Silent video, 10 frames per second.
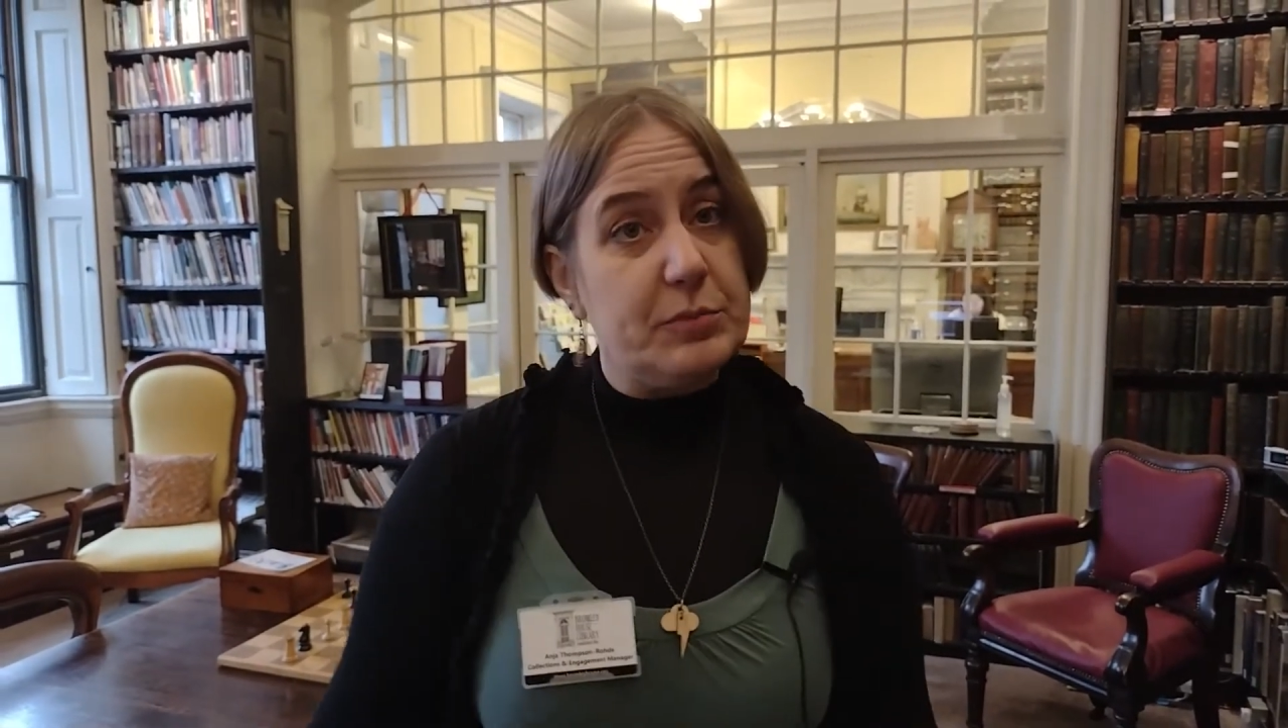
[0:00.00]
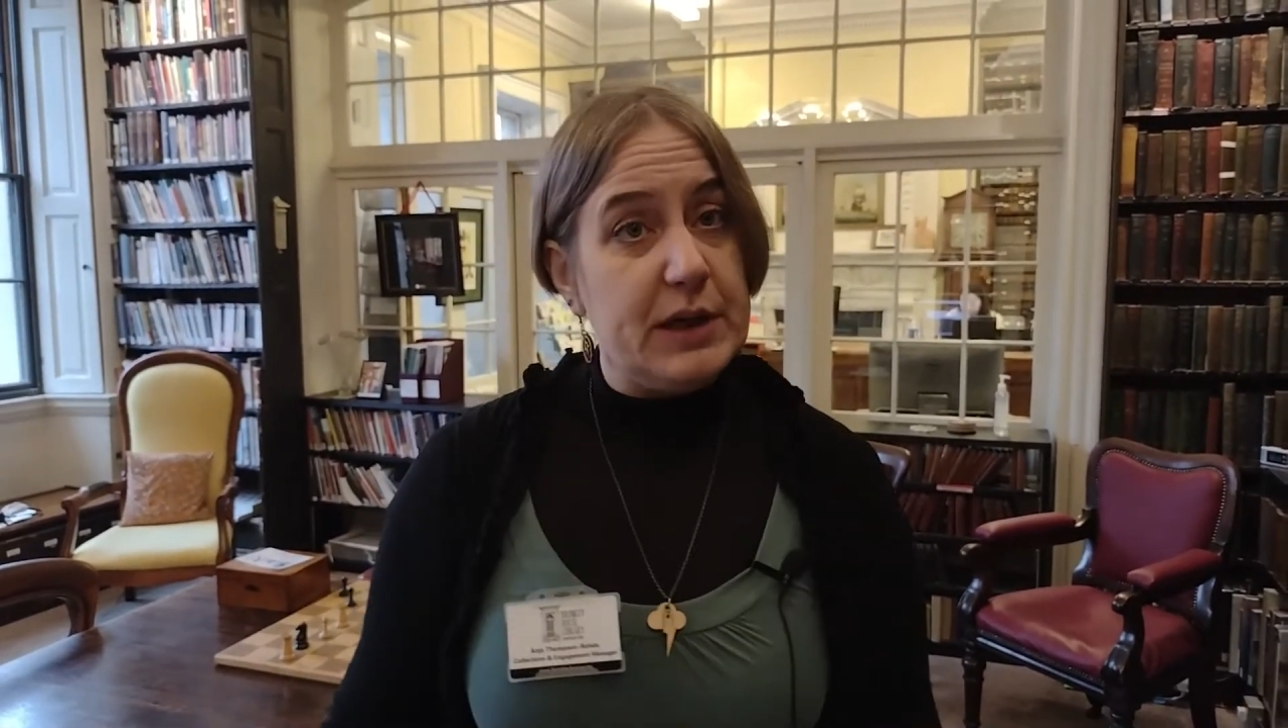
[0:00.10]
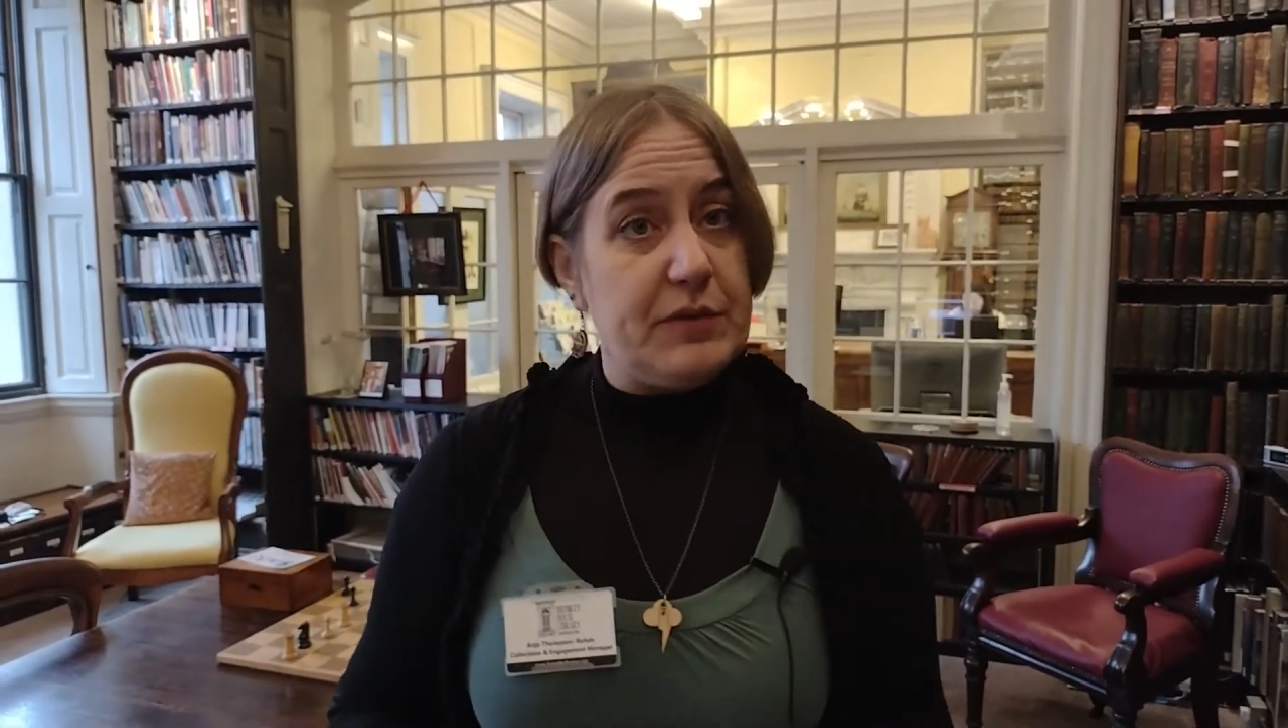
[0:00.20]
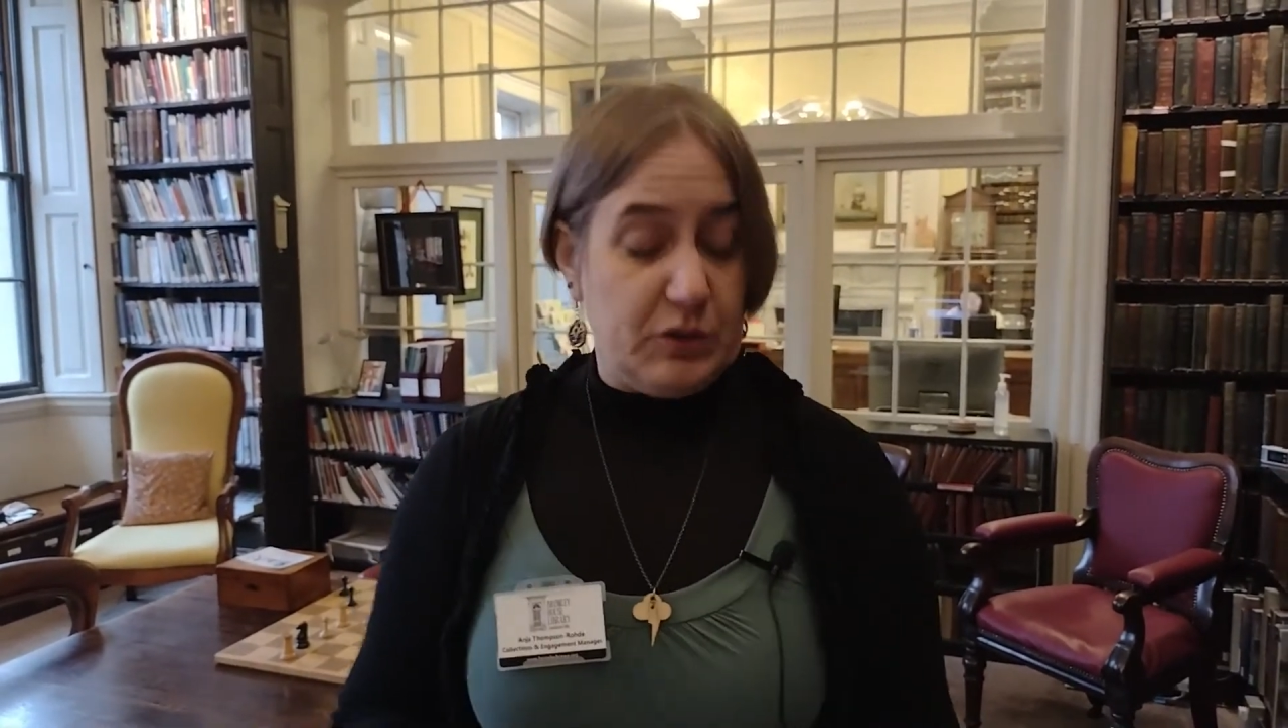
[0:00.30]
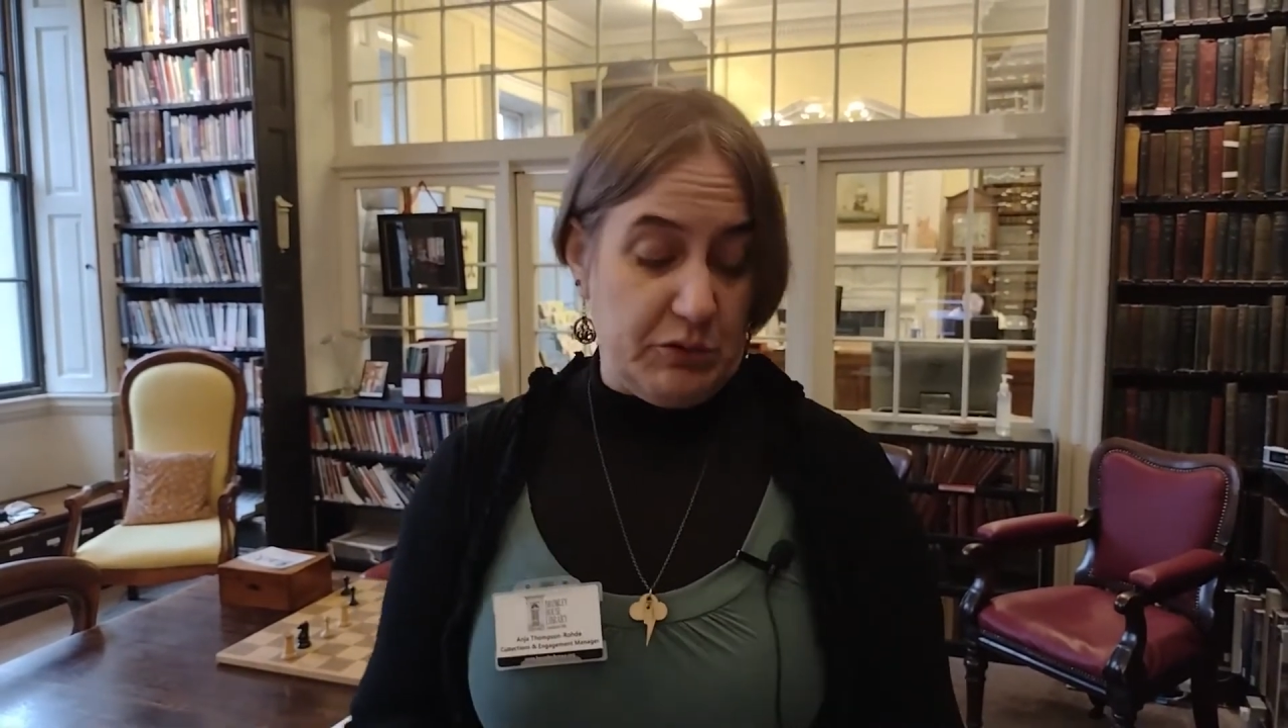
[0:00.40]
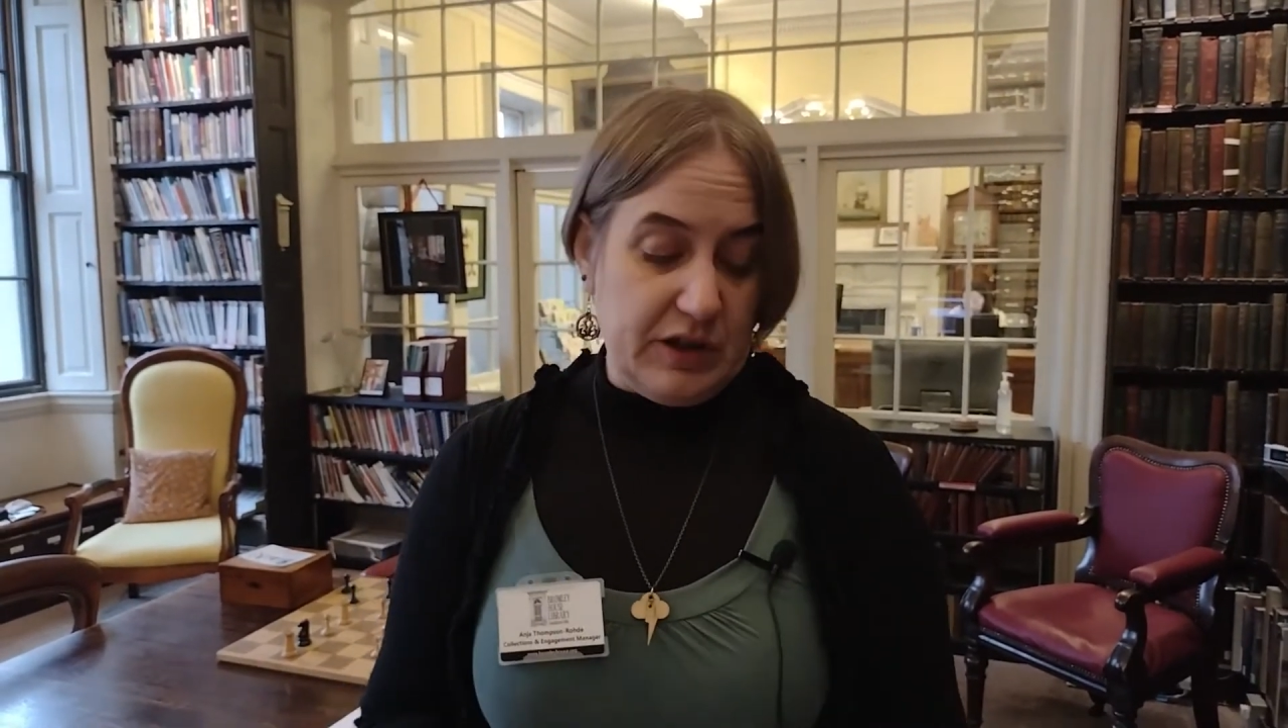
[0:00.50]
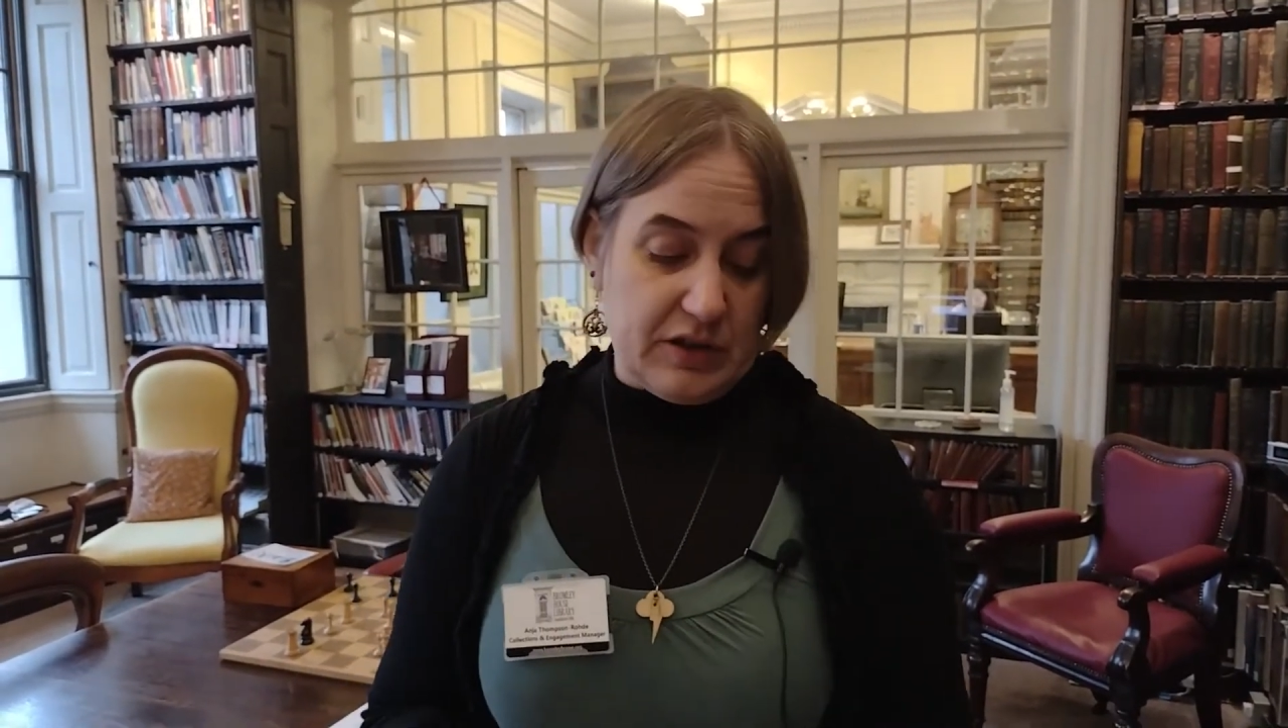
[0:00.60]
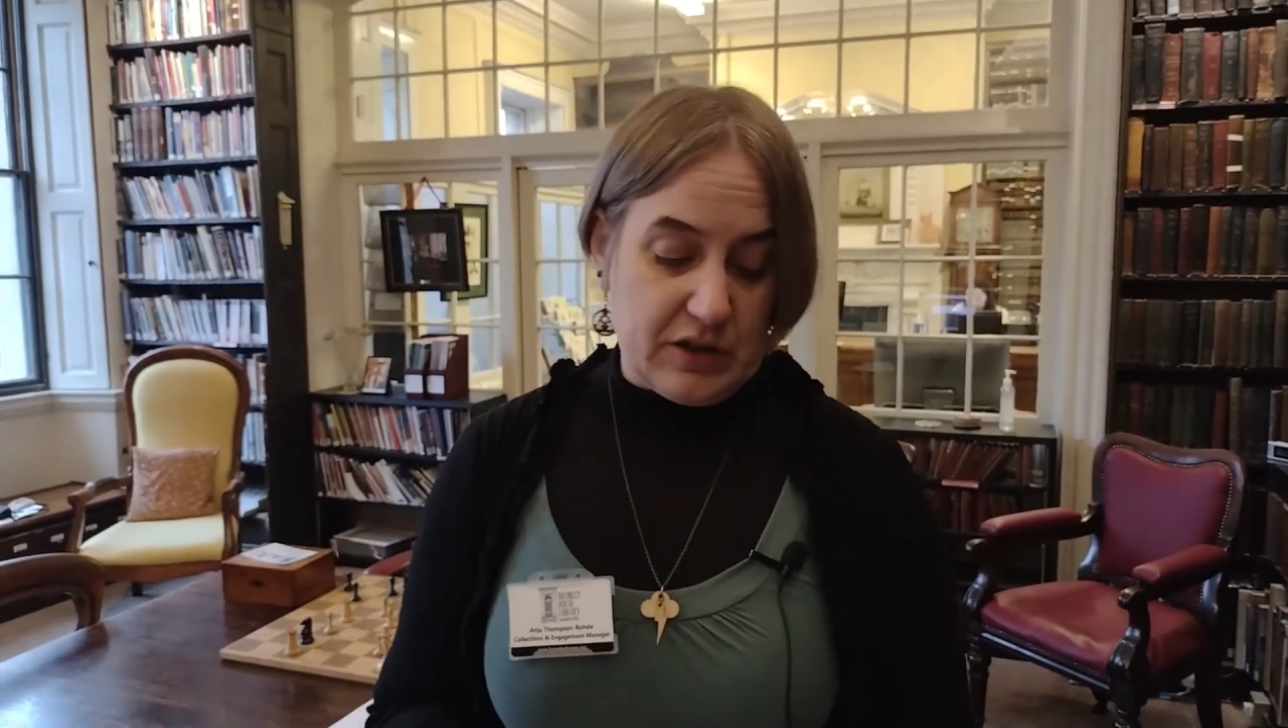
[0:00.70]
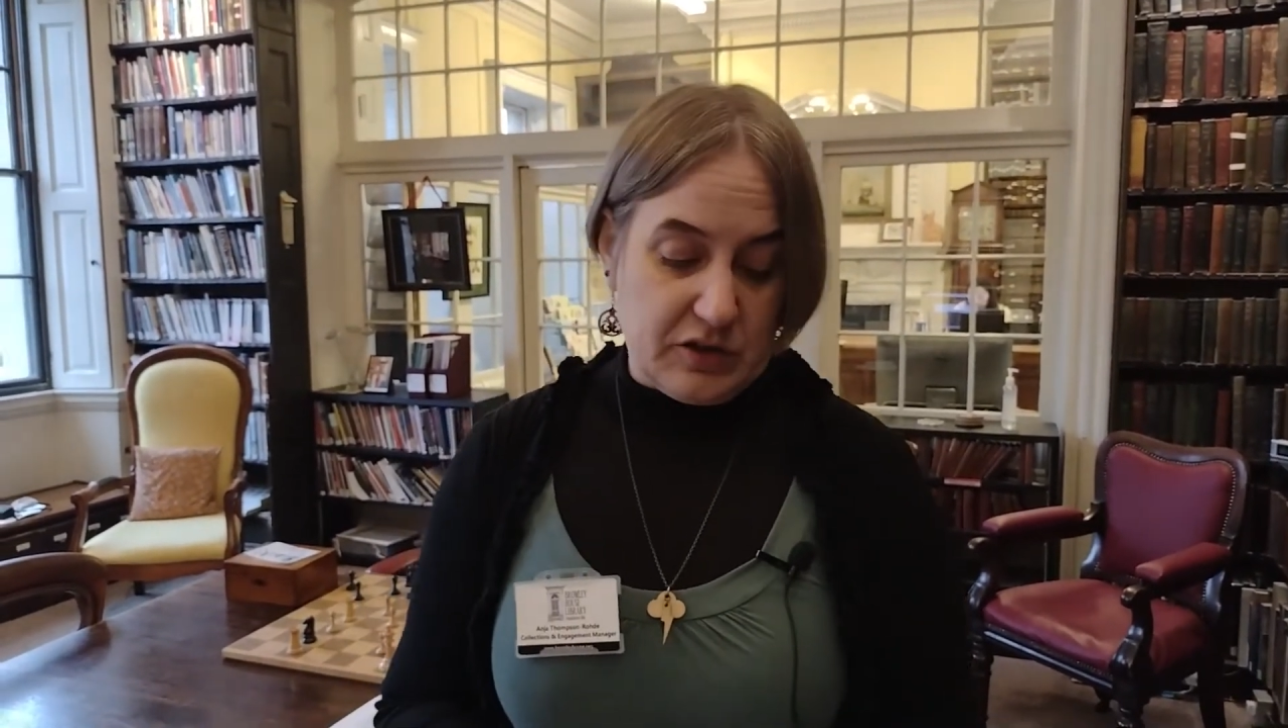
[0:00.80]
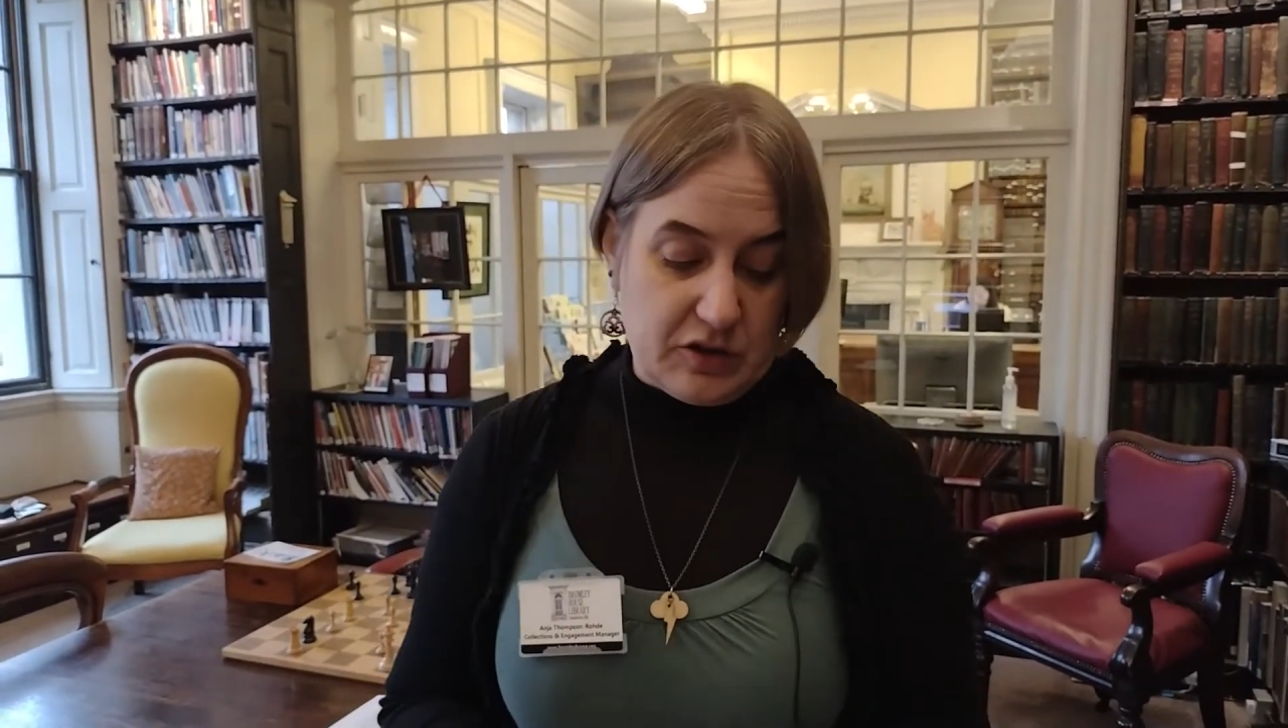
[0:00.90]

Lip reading: previous research